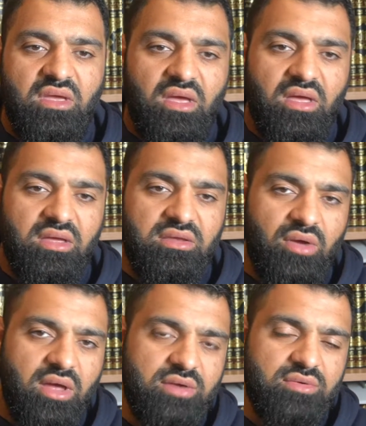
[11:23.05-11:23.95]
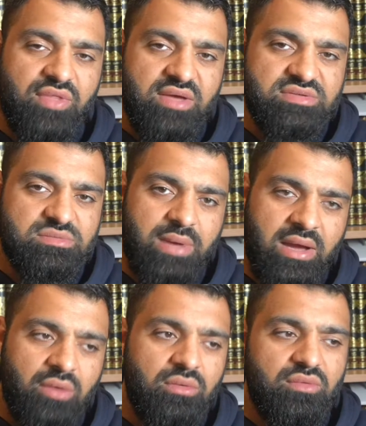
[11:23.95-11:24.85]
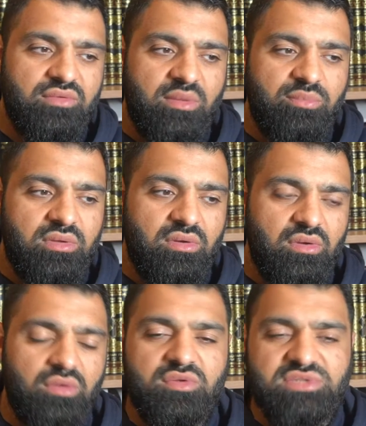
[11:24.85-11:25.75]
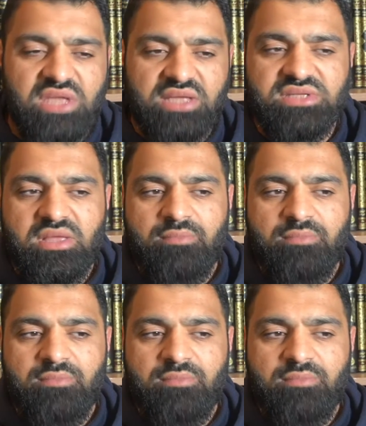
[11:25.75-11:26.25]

£100,000 or something along those lines.